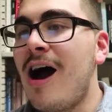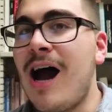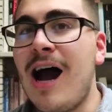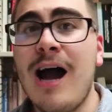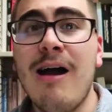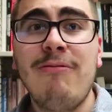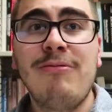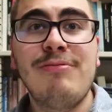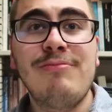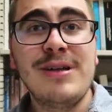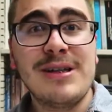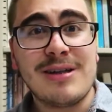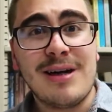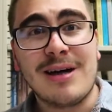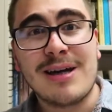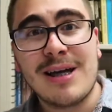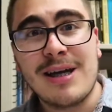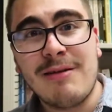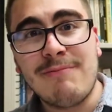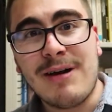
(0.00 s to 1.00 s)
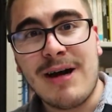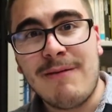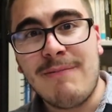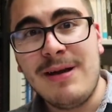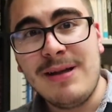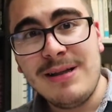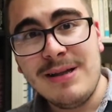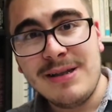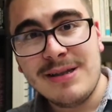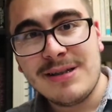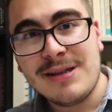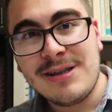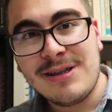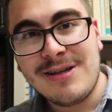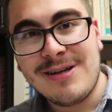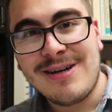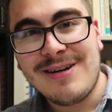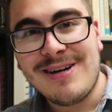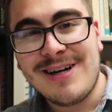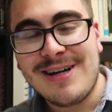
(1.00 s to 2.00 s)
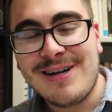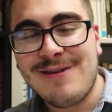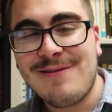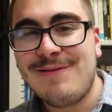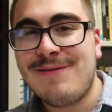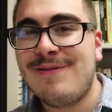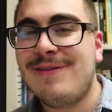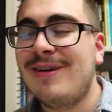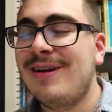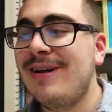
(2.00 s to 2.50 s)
I will be talking about my literacy narrative